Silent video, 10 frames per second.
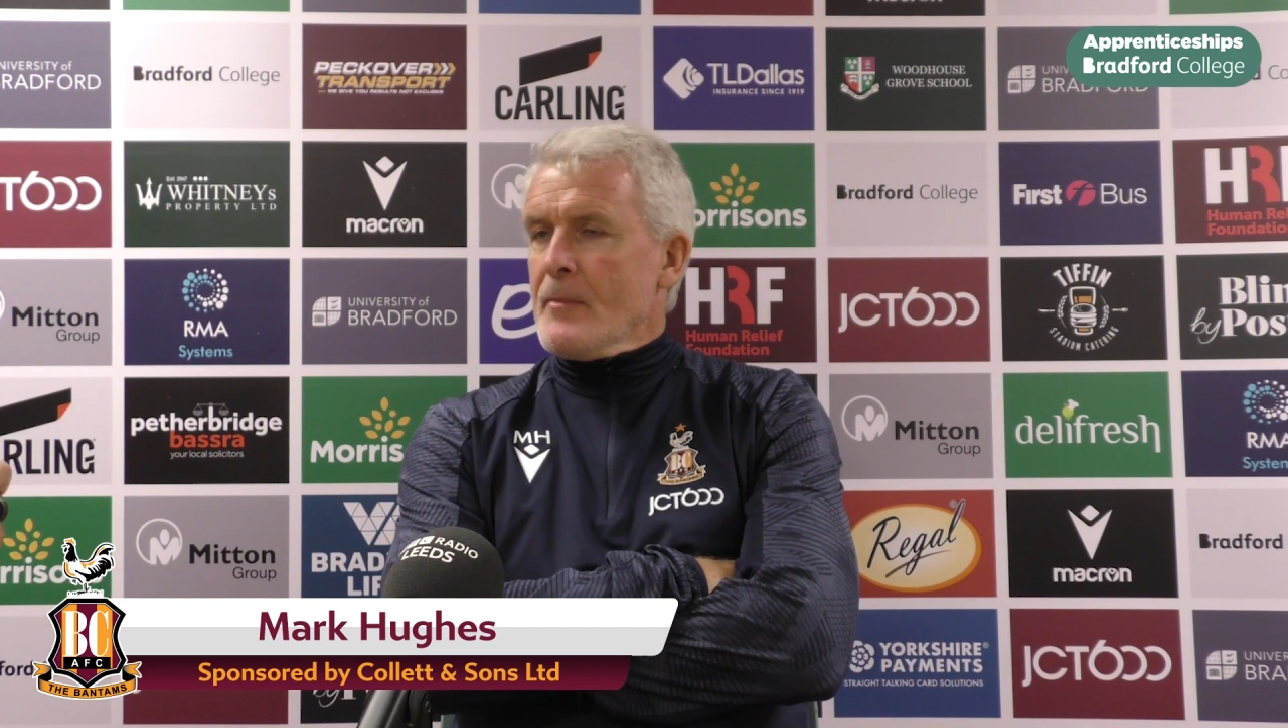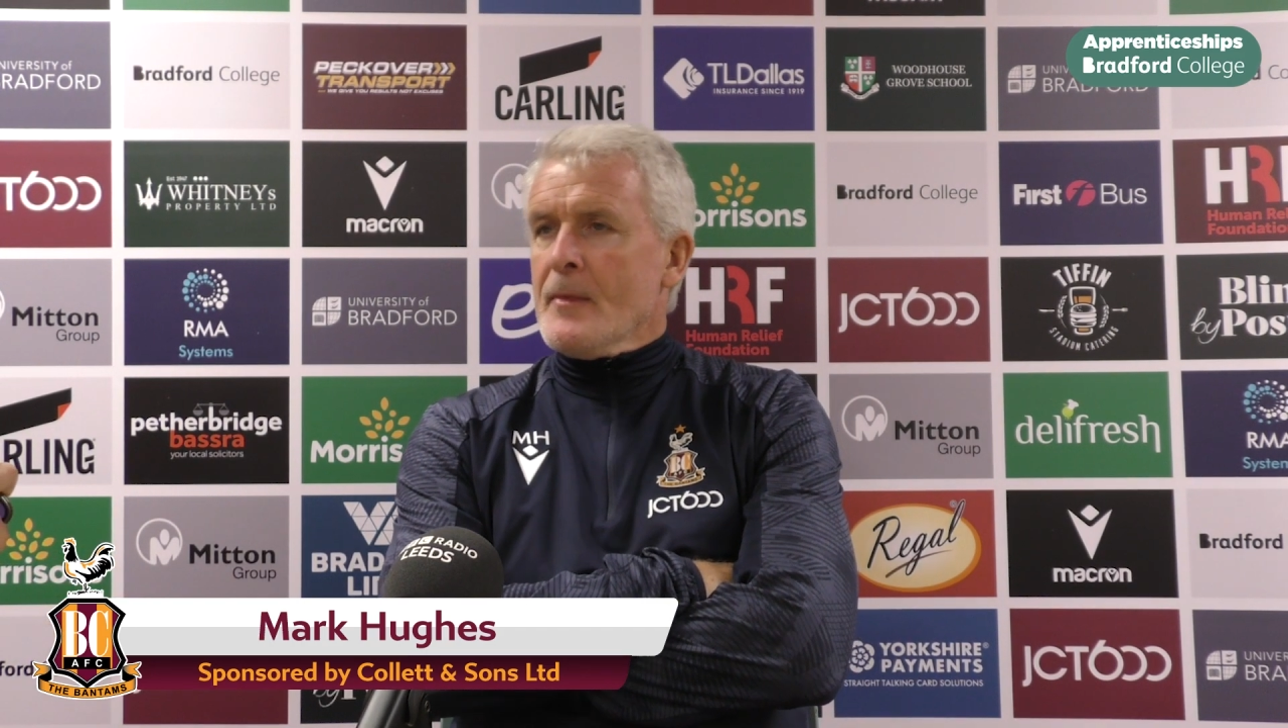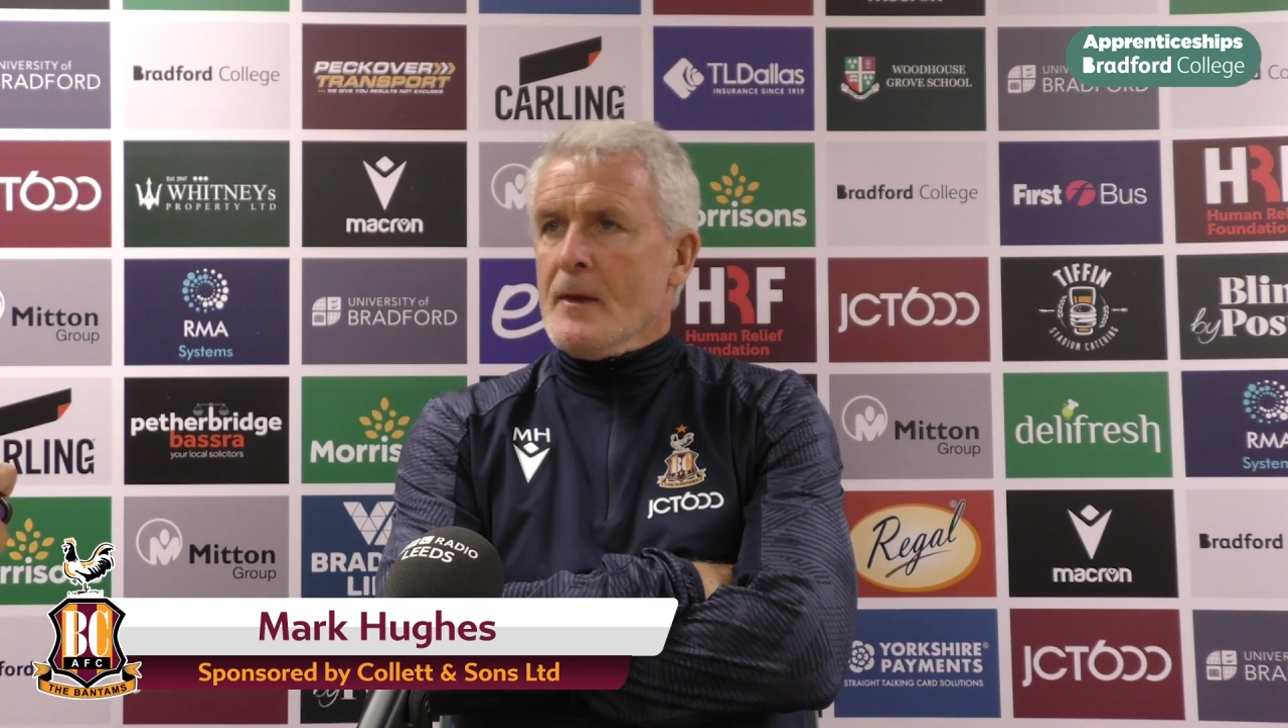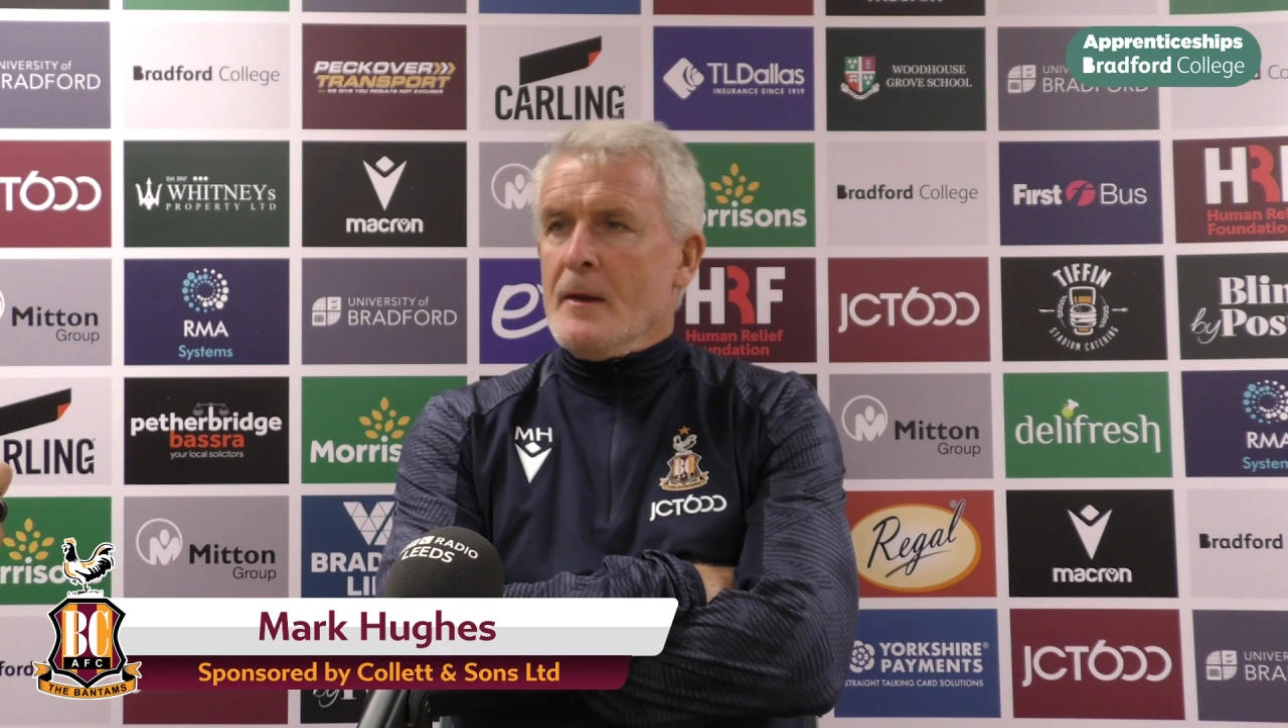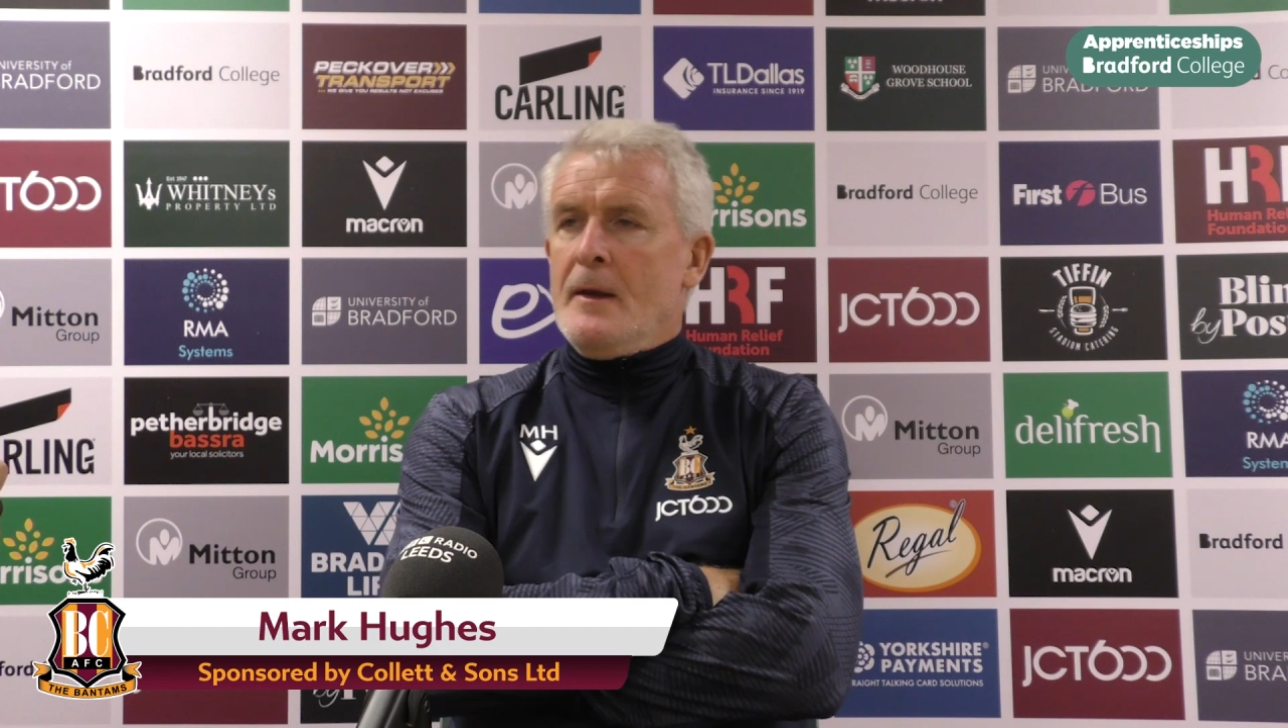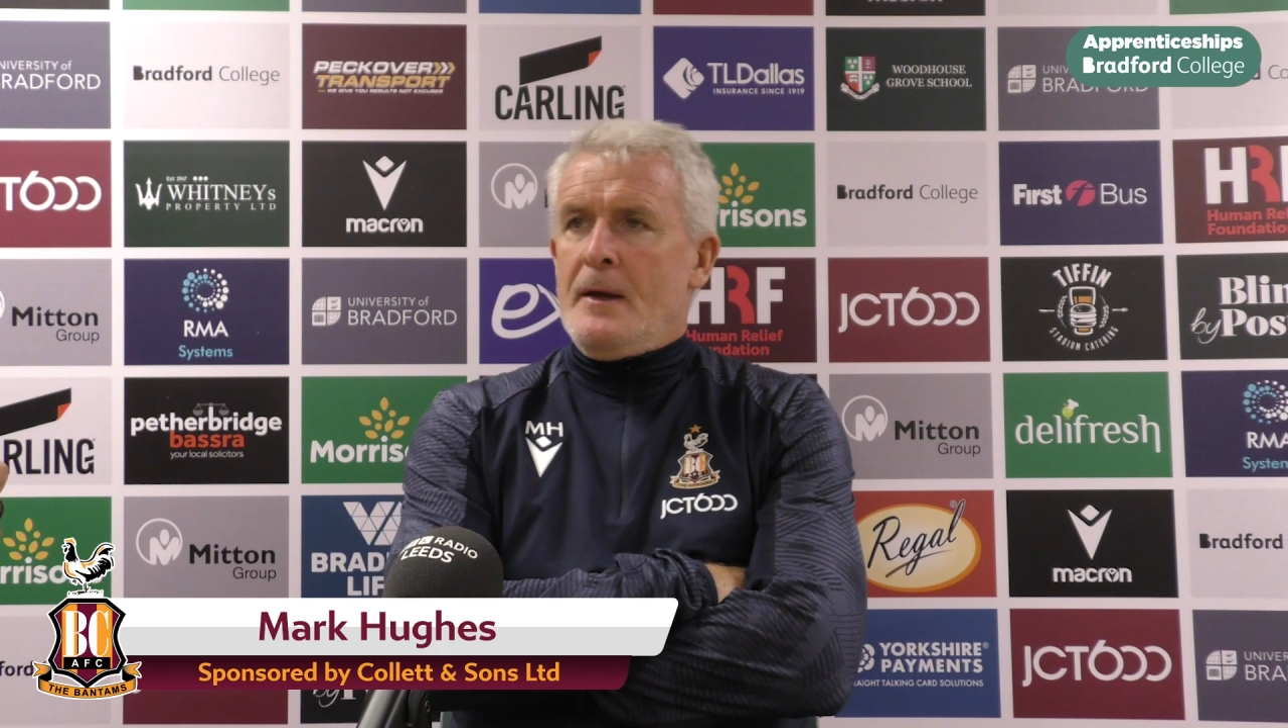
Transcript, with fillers: likes of